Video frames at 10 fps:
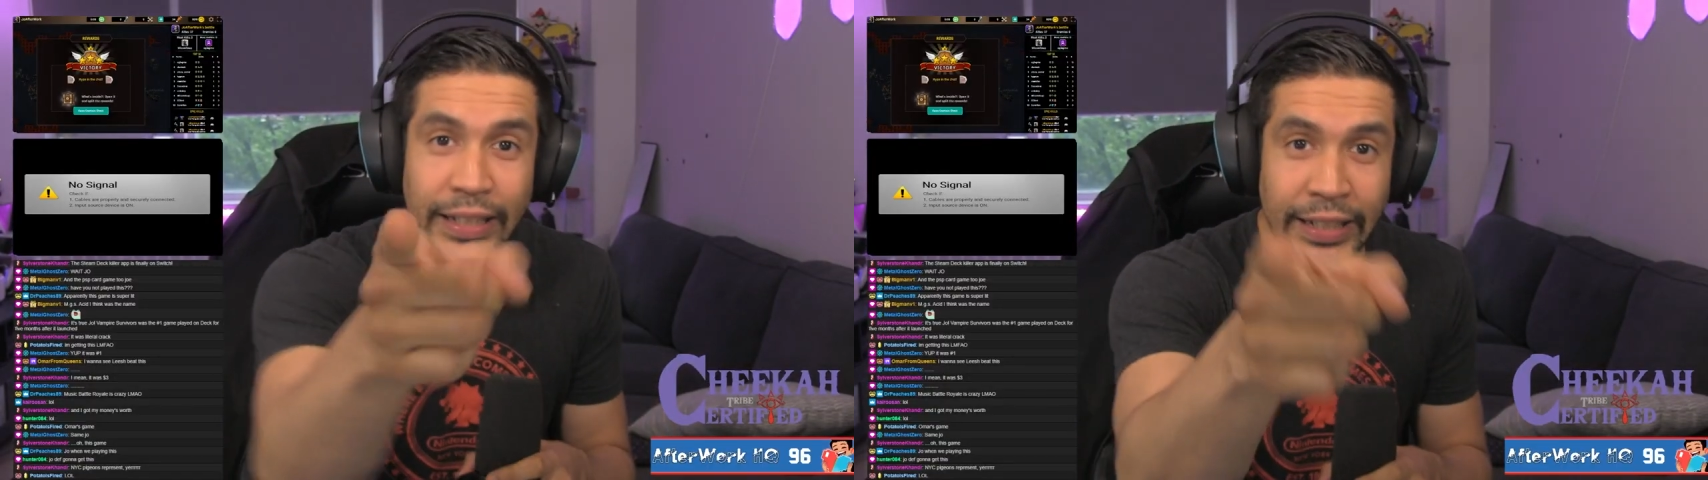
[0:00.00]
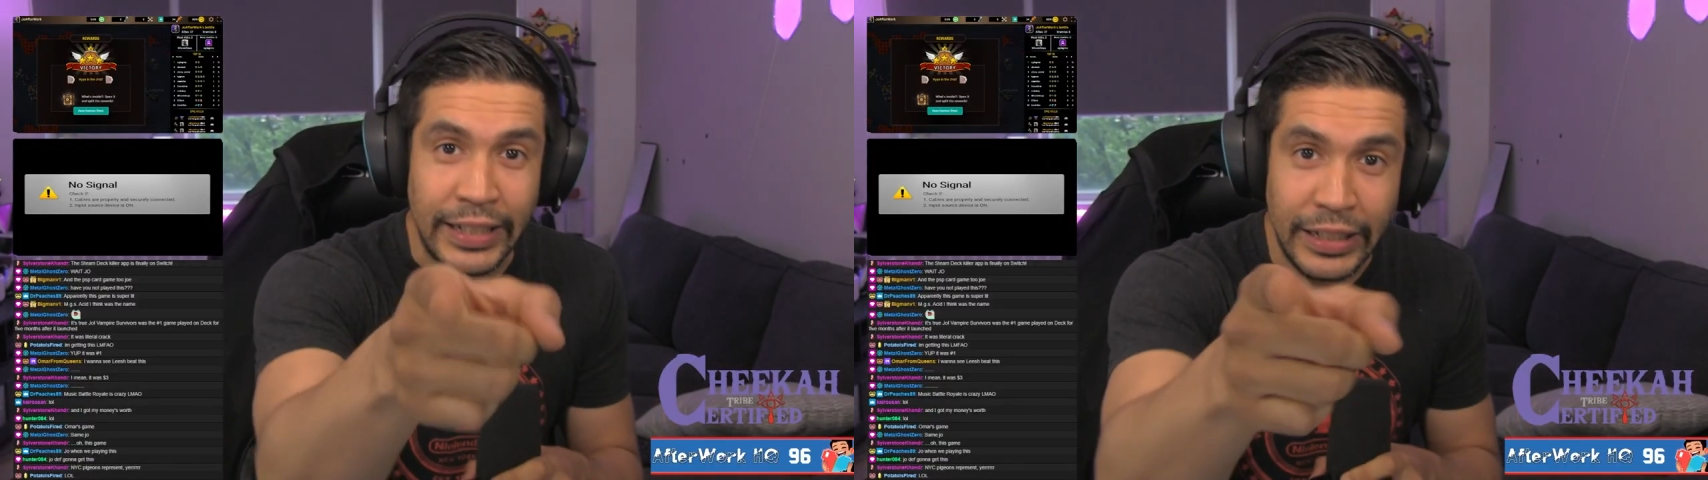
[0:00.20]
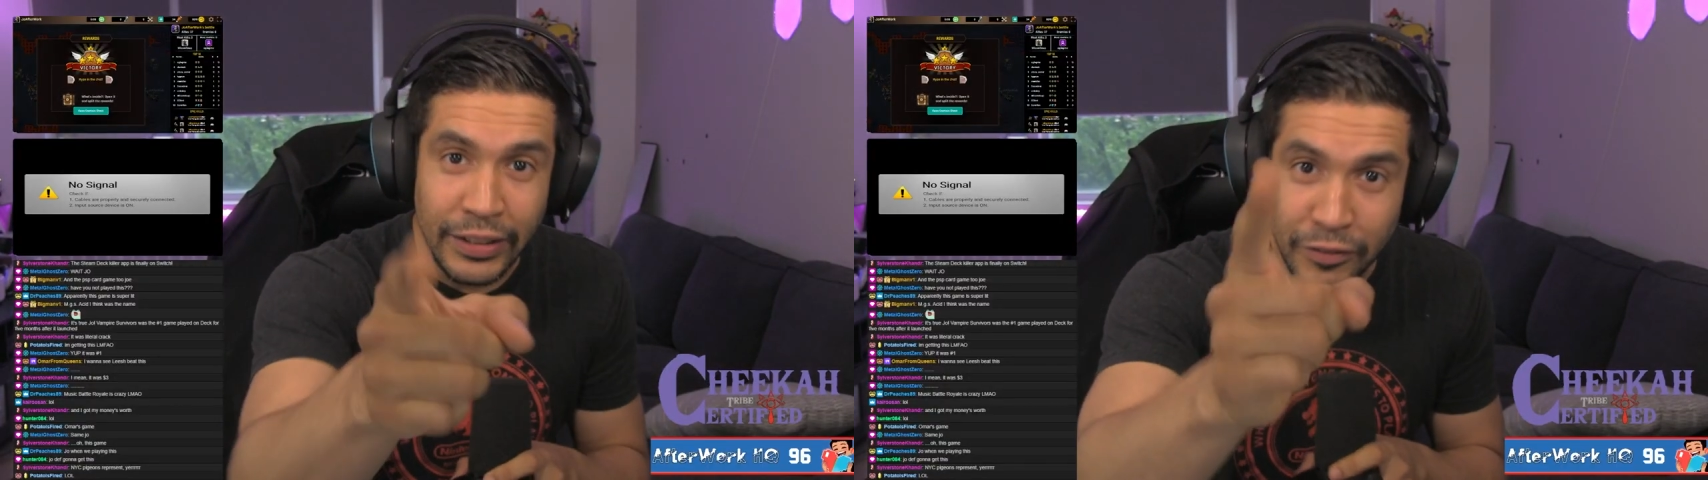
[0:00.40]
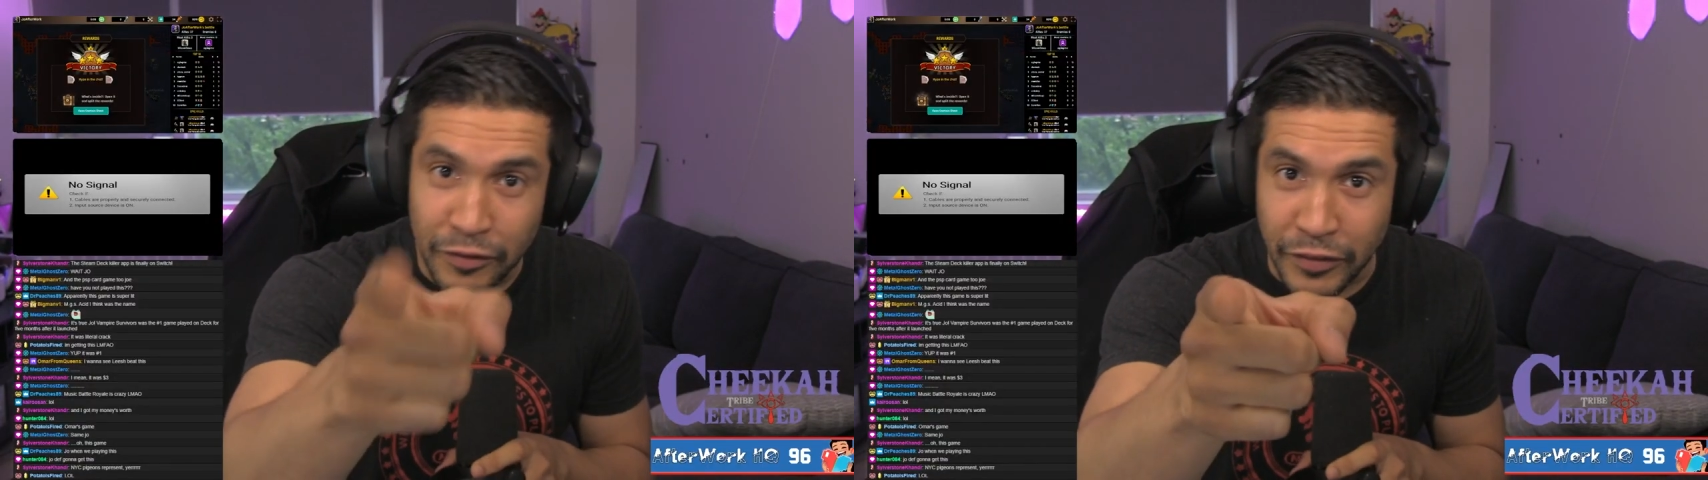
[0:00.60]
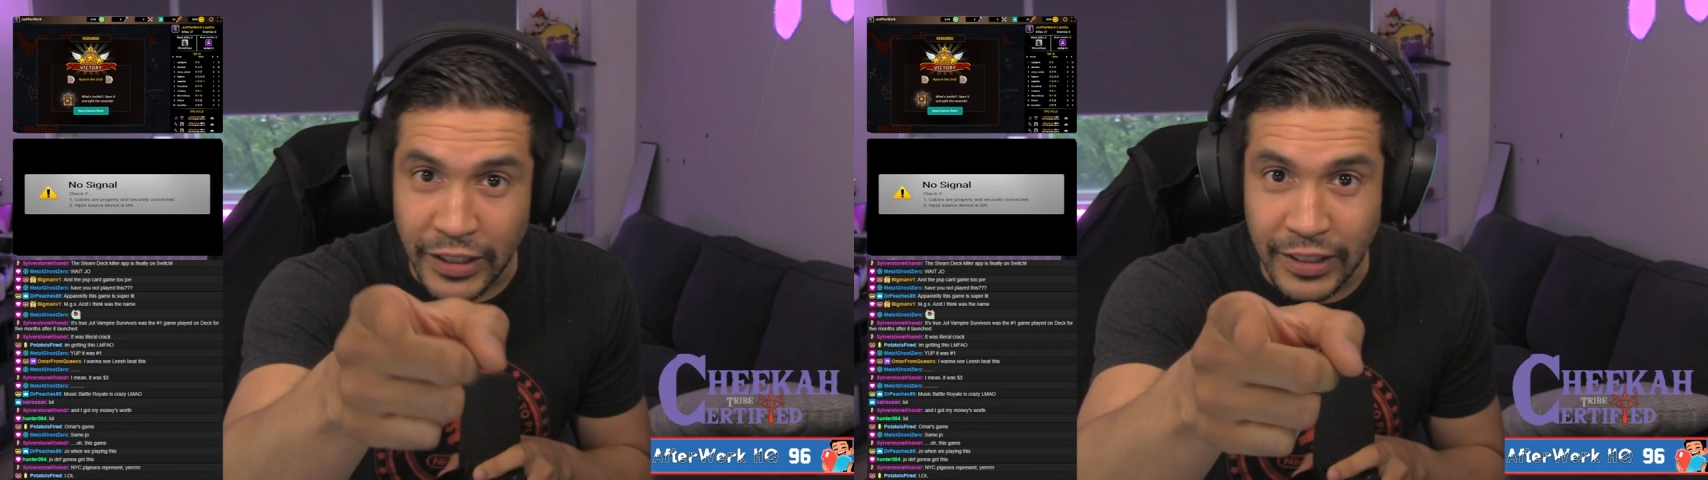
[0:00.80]
E,
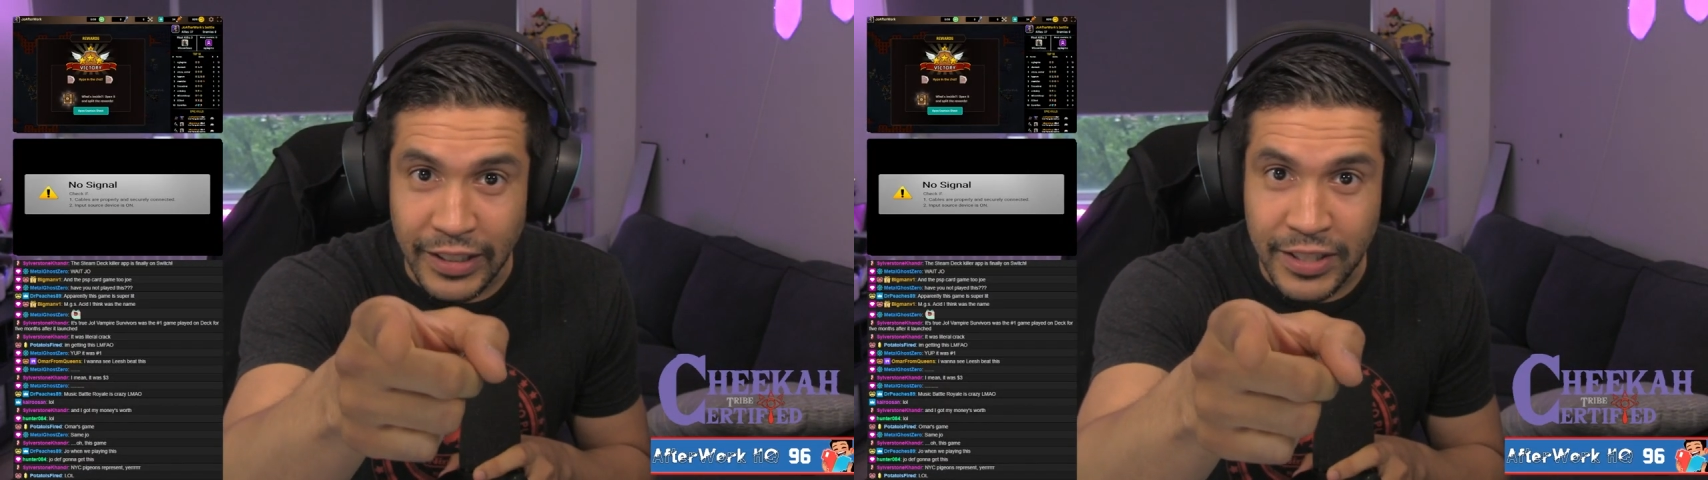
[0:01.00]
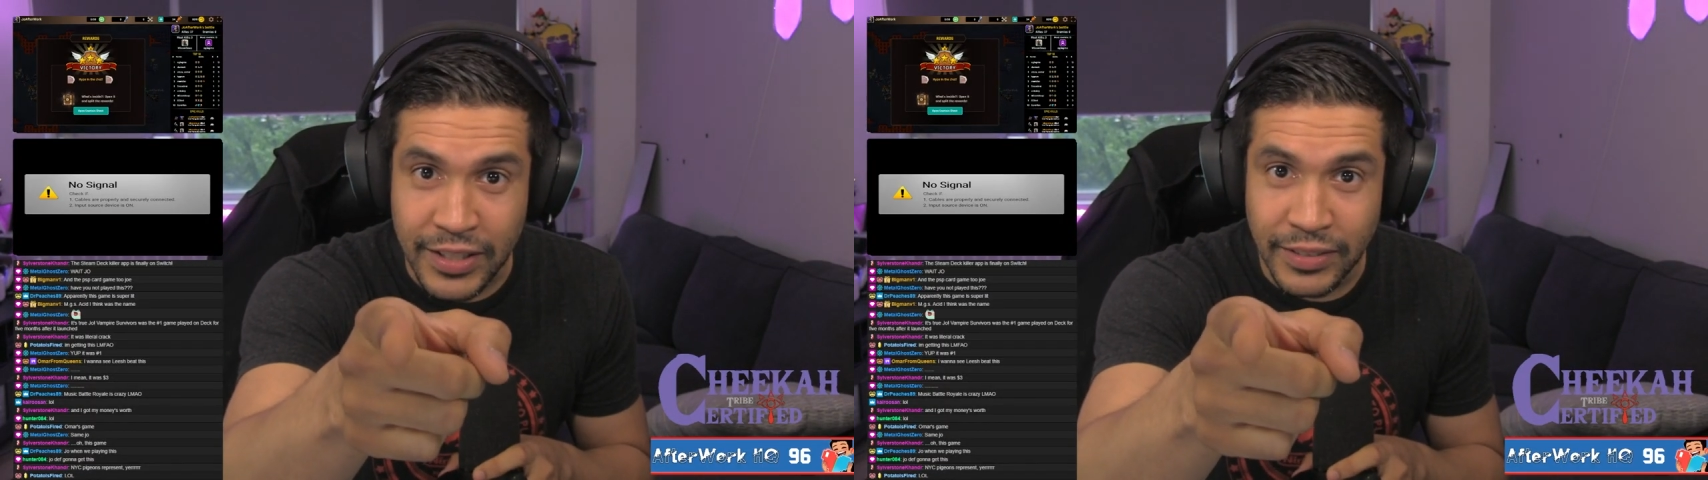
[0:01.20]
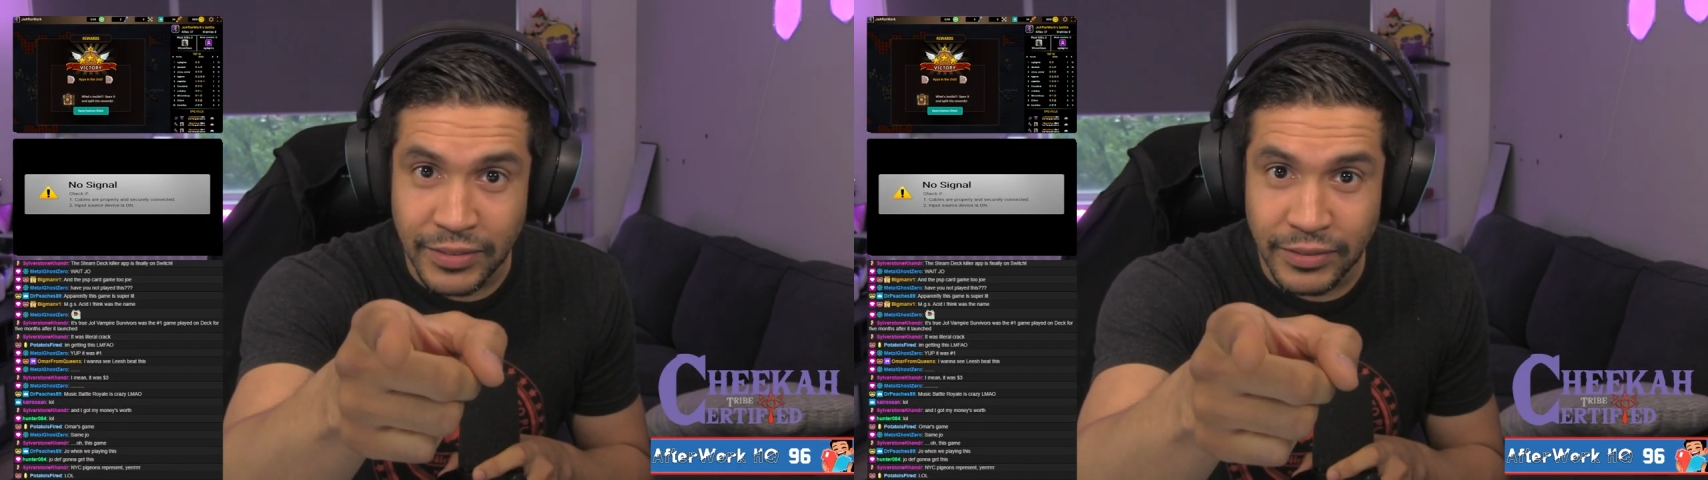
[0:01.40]
Felix,